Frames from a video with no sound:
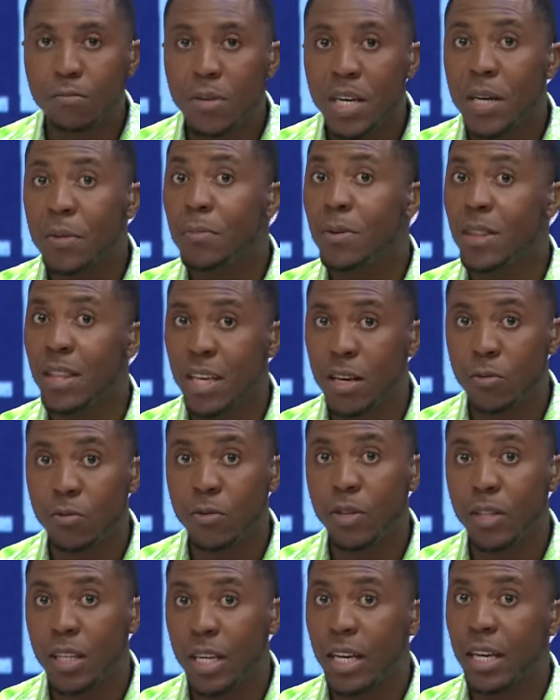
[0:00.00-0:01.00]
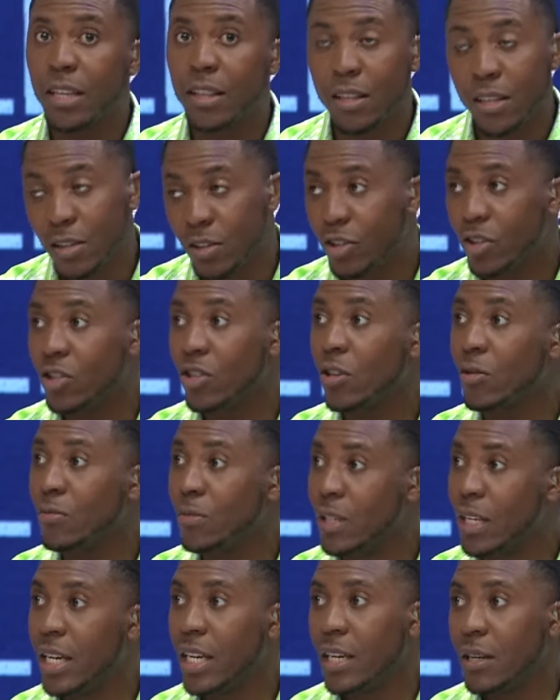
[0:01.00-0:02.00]
maybe they would get there
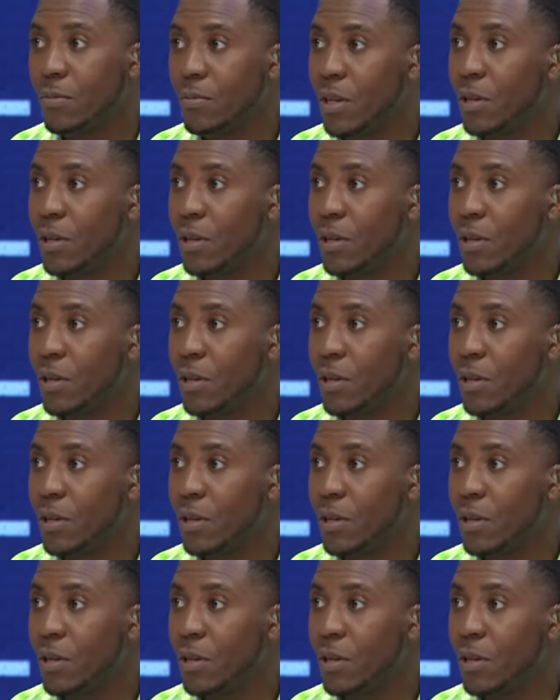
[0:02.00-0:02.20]
someday,